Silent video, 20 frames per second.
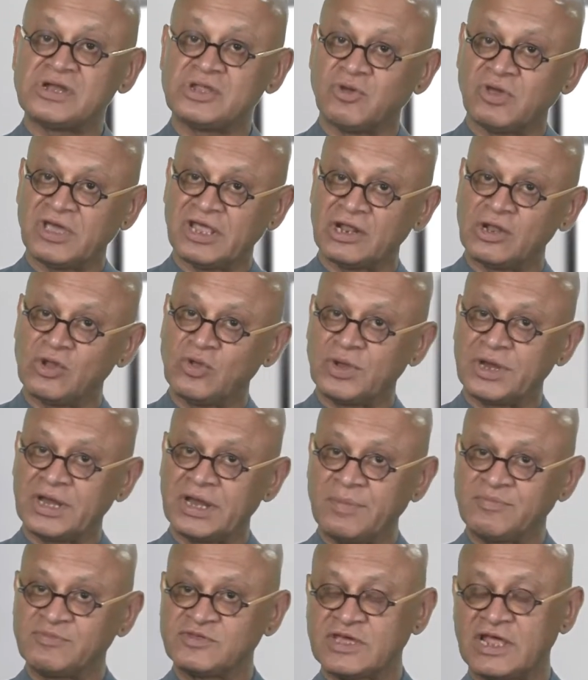You can look it
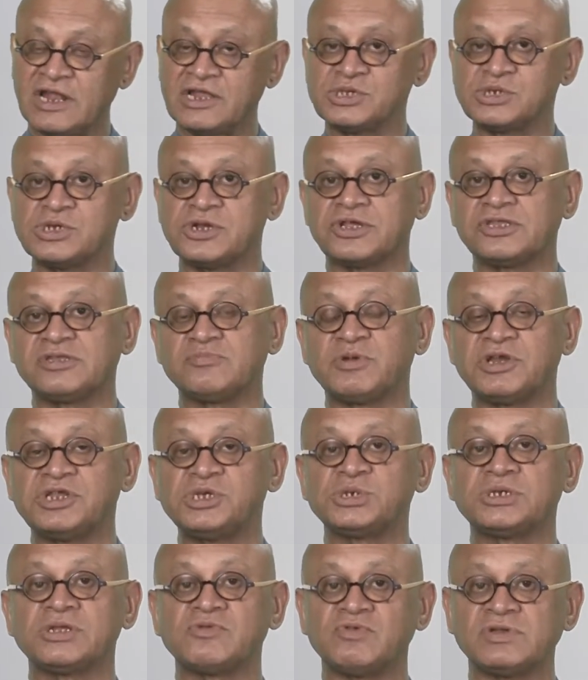up. Challenger
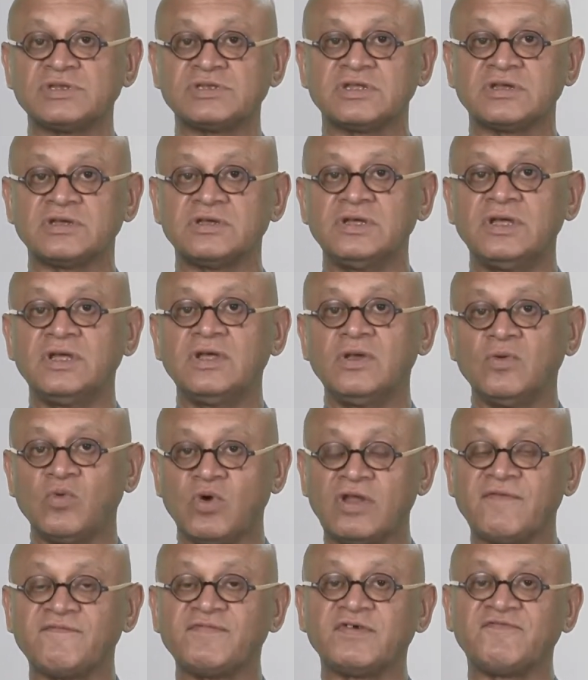expedition was
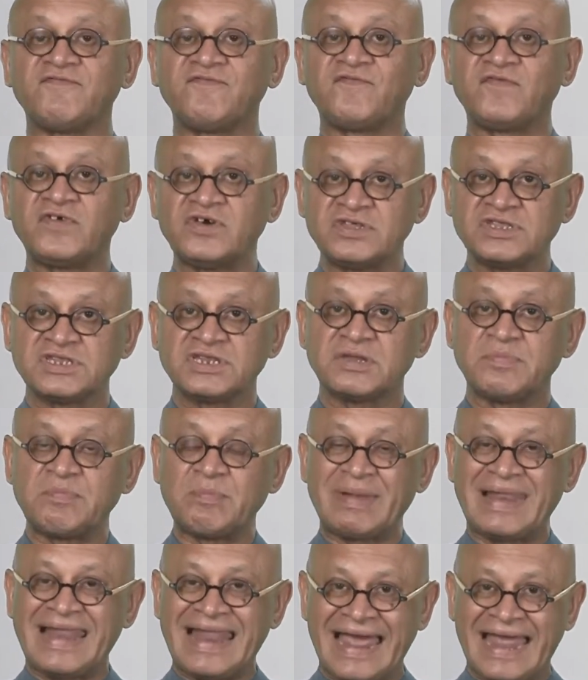one of the first
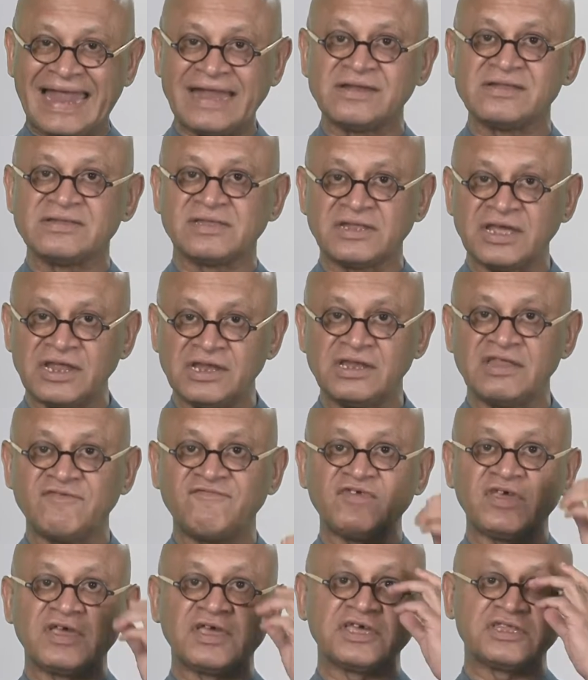planned
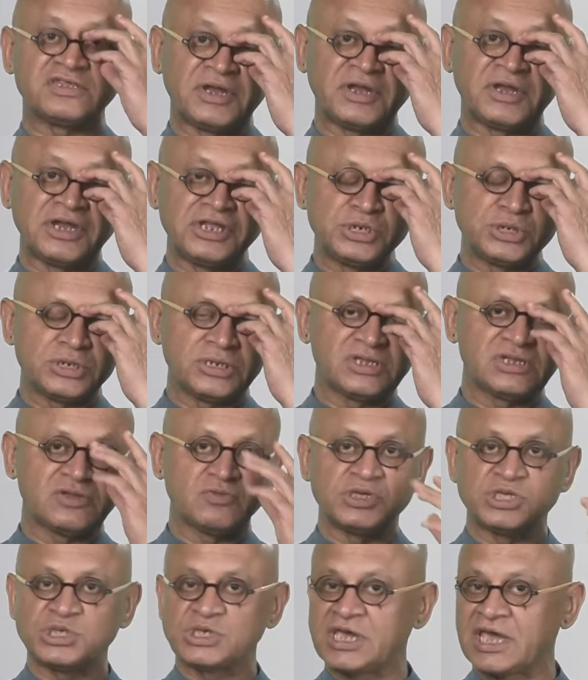scientific expeditions
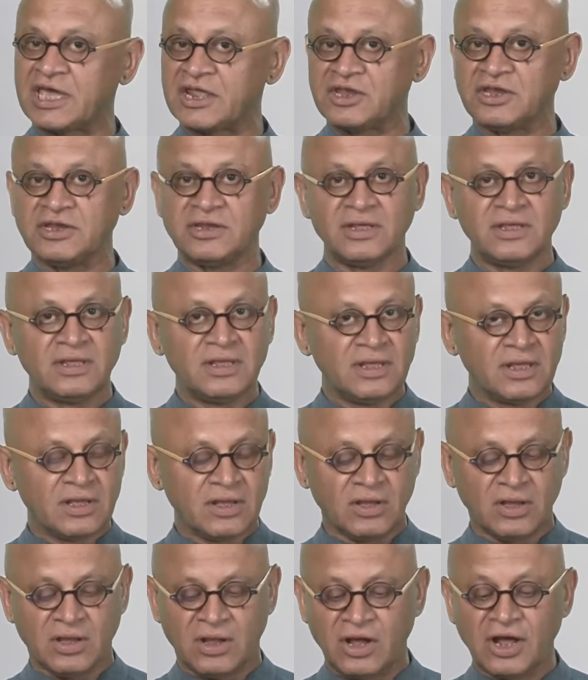which carried
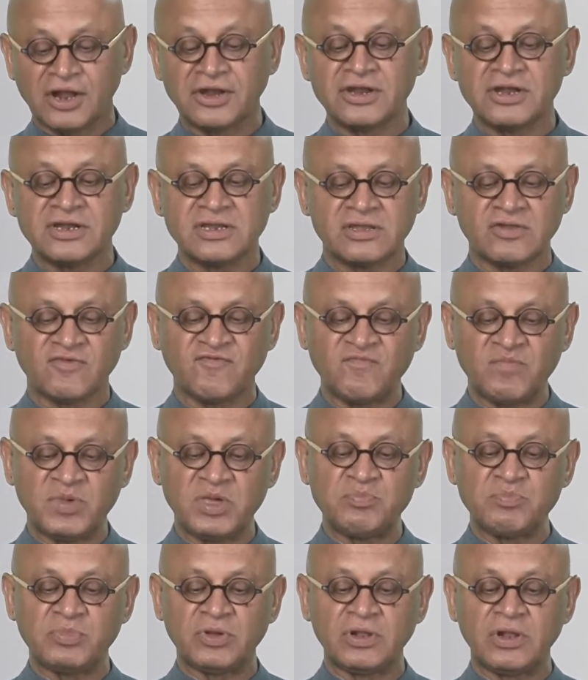hundreds of
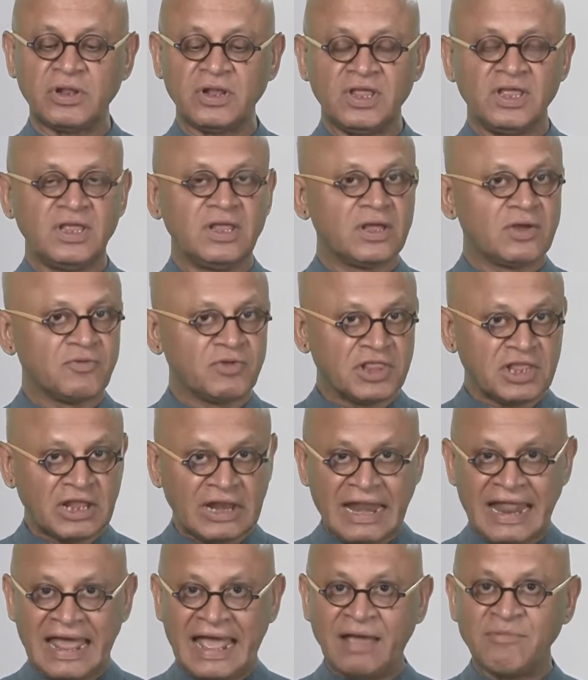people with a
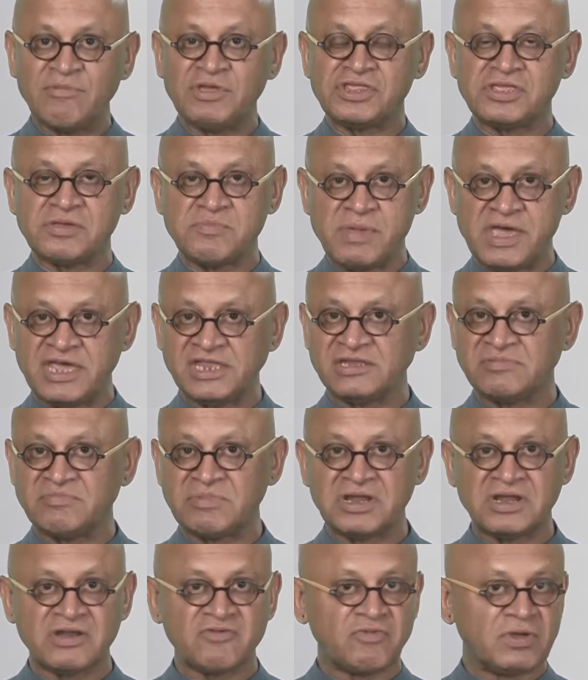lab in the
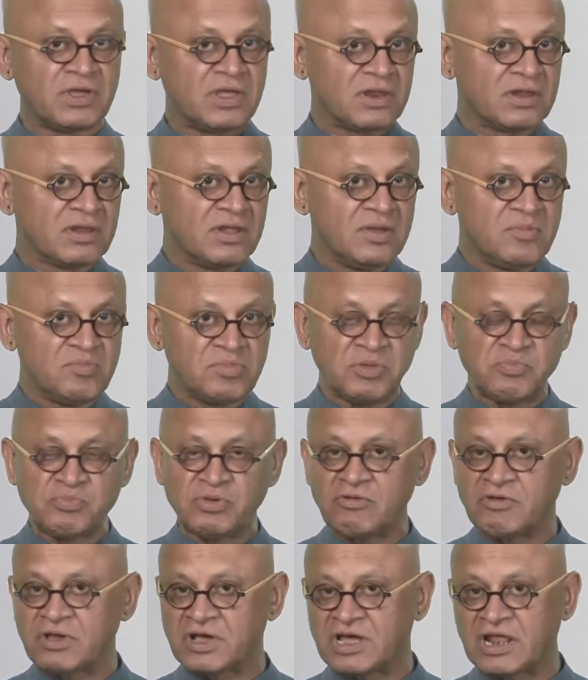basement where people
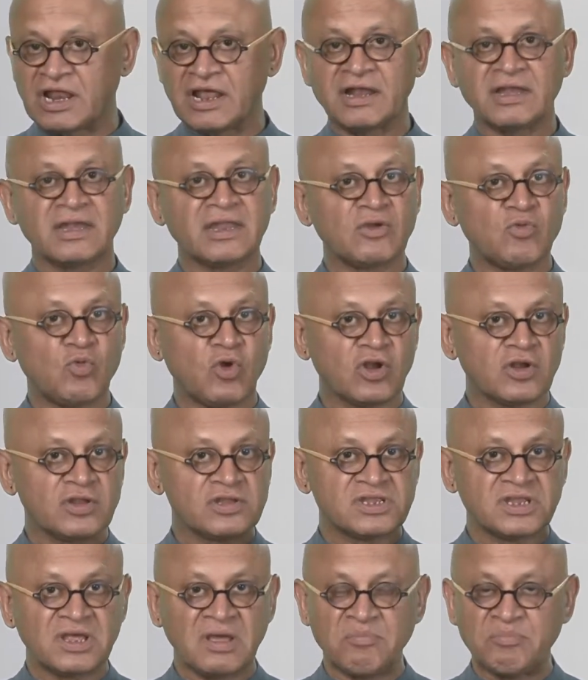were collecting water
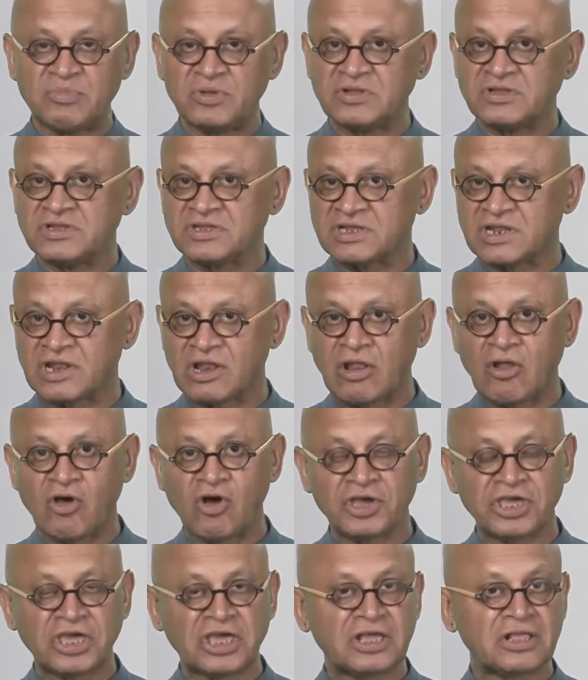samples,
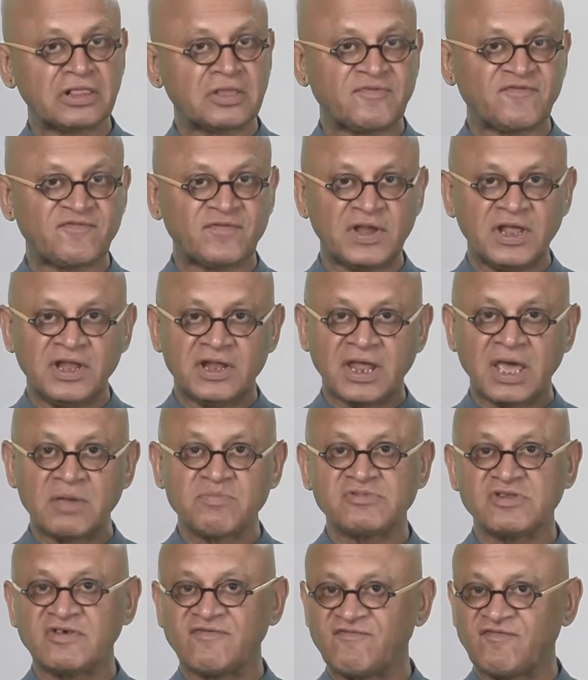logging the
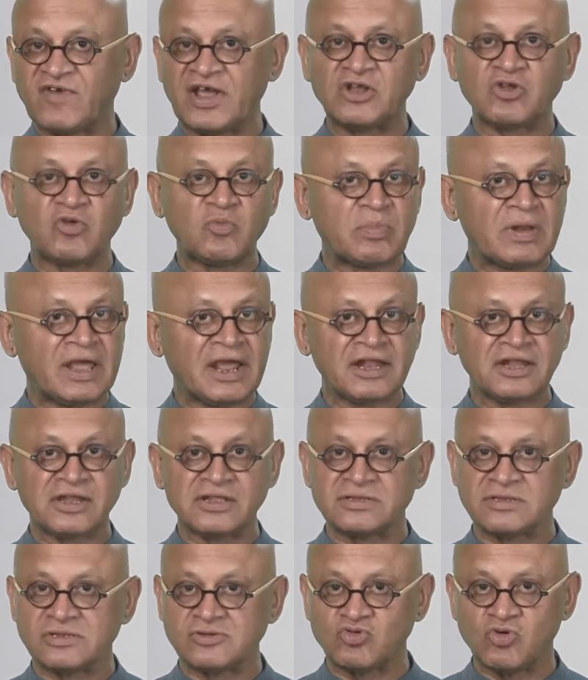types of
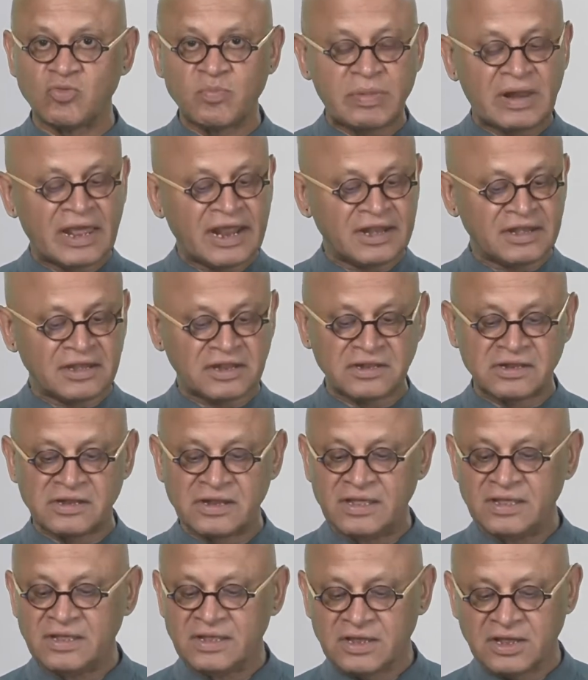phytoplankton, zooplankton,
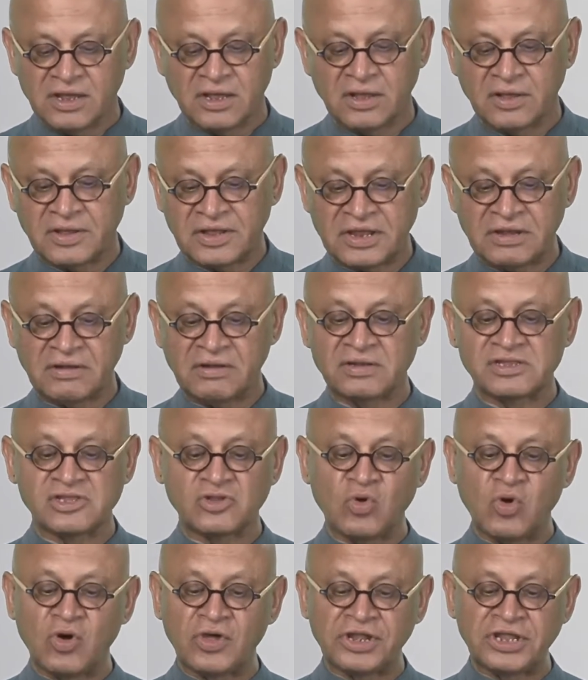and
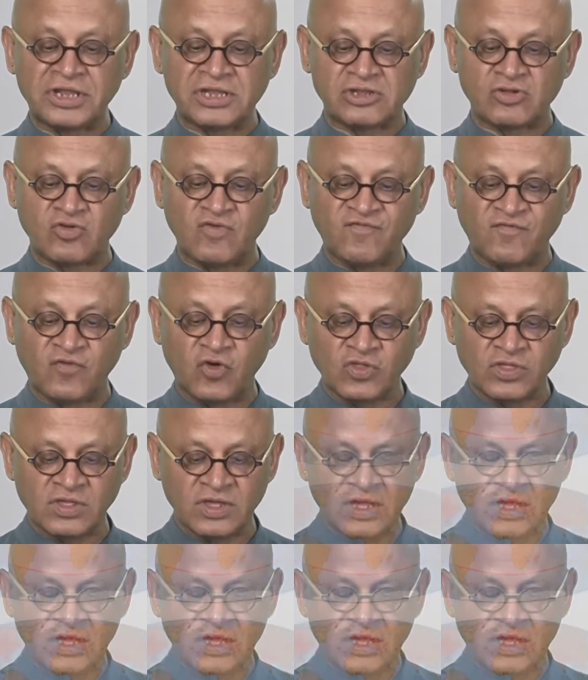so on and so forth.